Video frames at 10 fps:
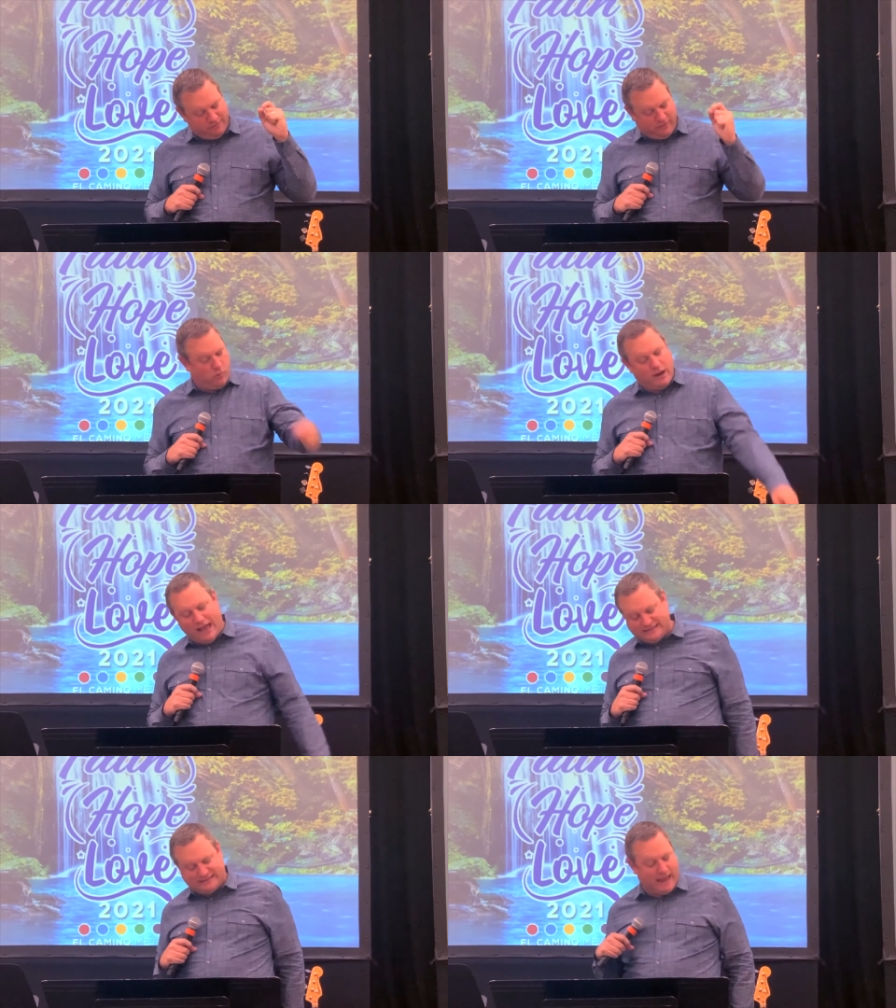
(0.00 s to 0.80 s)
to what
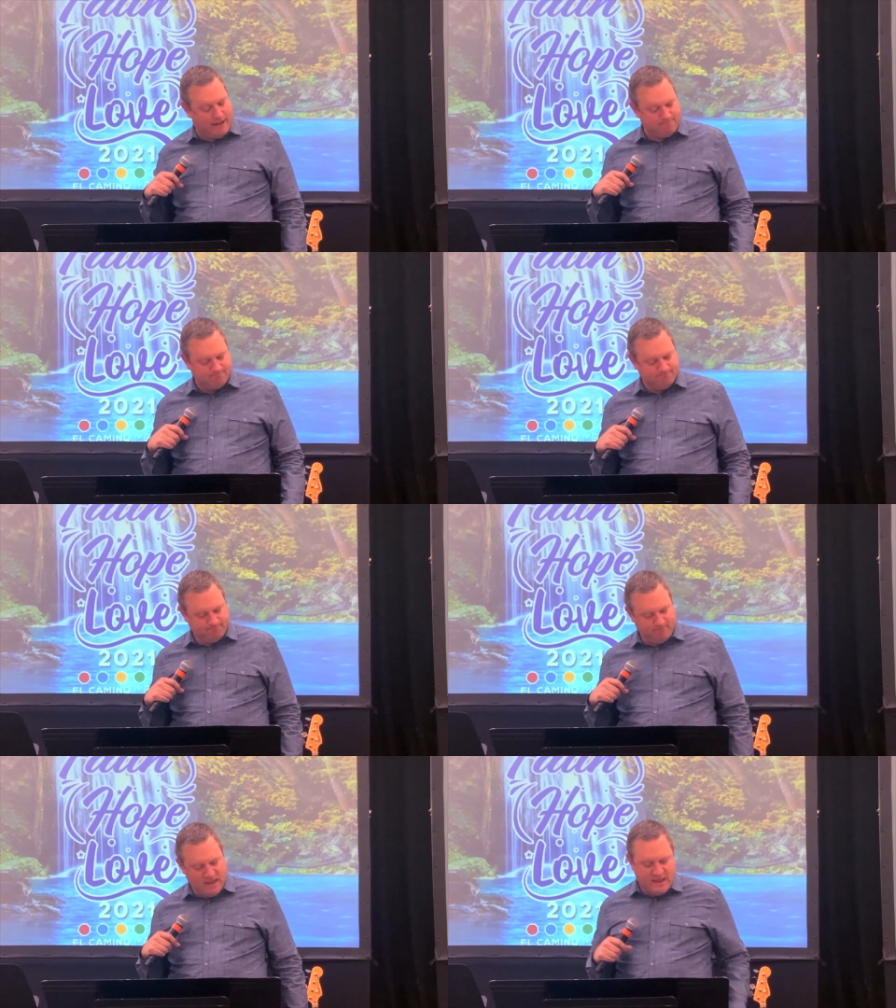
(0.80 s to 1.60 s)
I say.
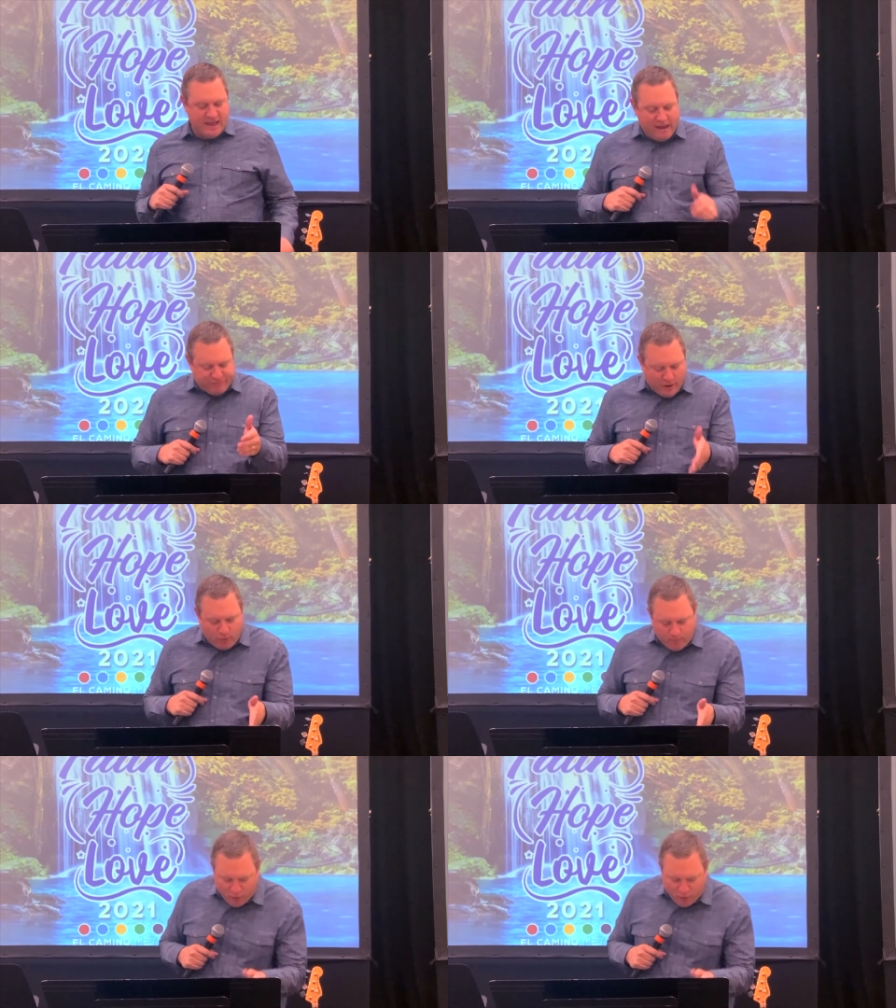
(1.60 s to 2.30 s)
If there were